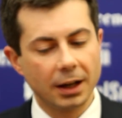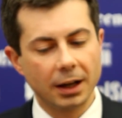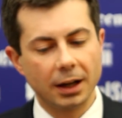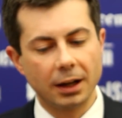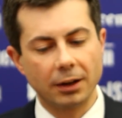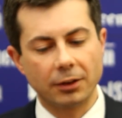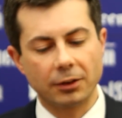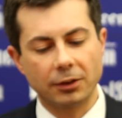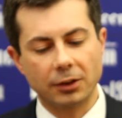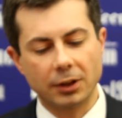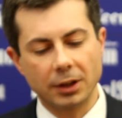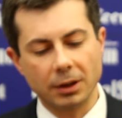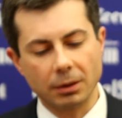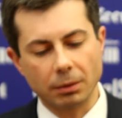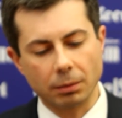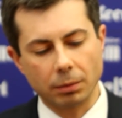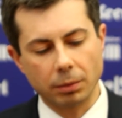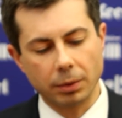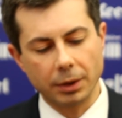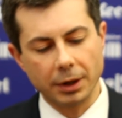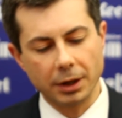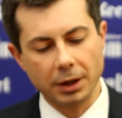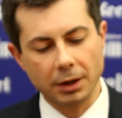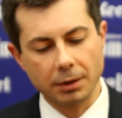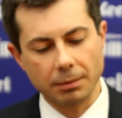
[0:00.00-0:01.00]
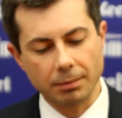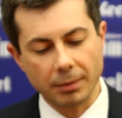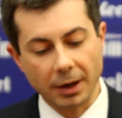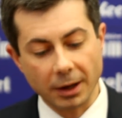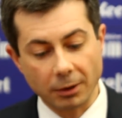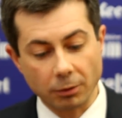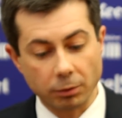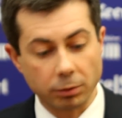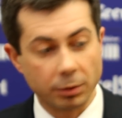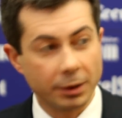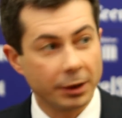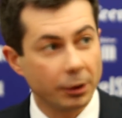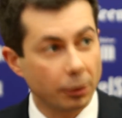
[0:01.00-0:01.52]
It's that we
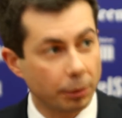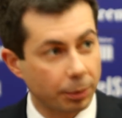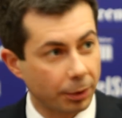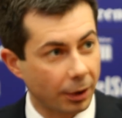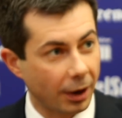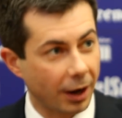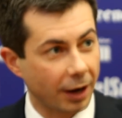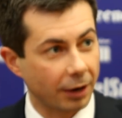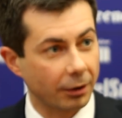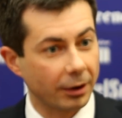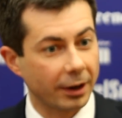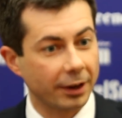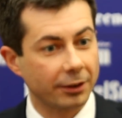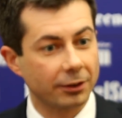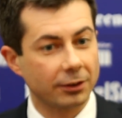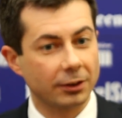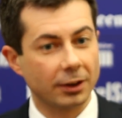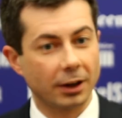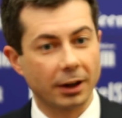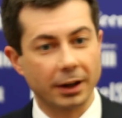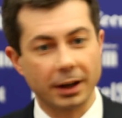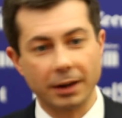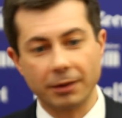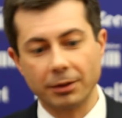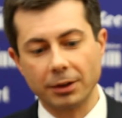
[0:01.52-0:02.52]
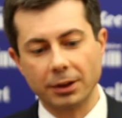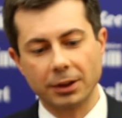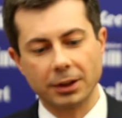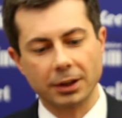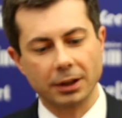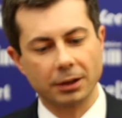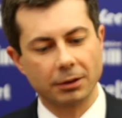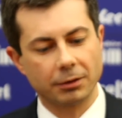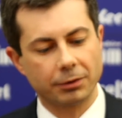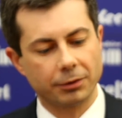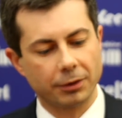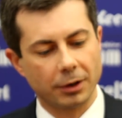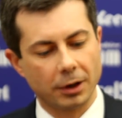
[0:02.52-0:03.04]
made real progress on
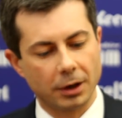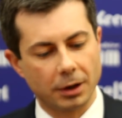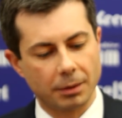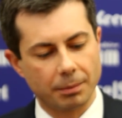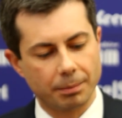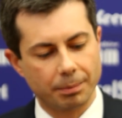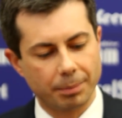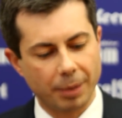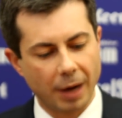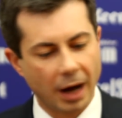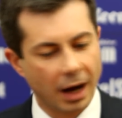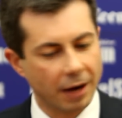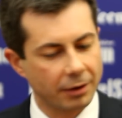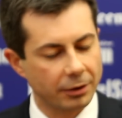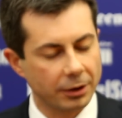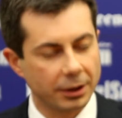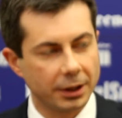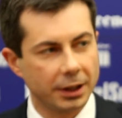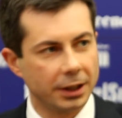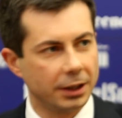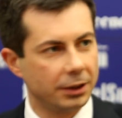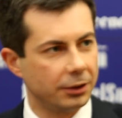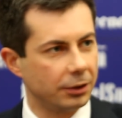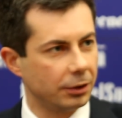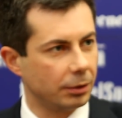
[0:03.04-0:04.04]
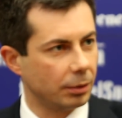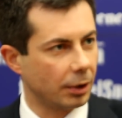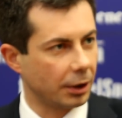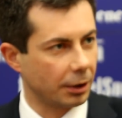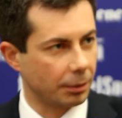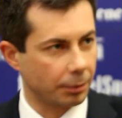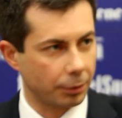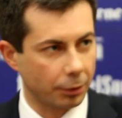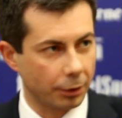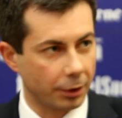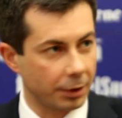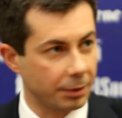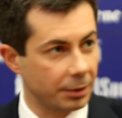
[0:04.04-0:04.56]
everything from poverty to
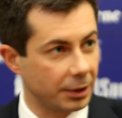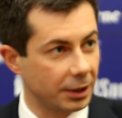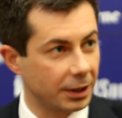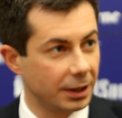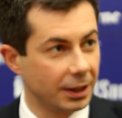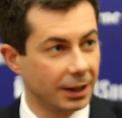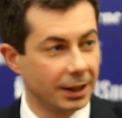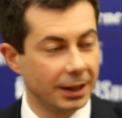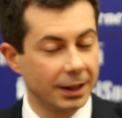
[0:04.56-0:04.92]
unemployment